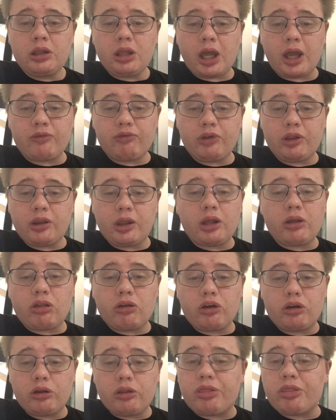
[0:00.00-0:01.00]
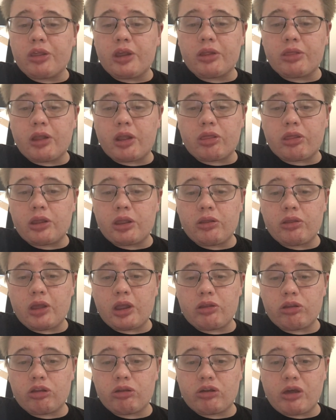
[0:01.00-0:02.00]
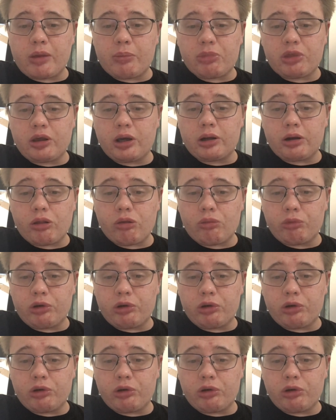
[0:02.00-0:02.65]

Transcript: I feel like it's a good thing that they, that James Gunn is,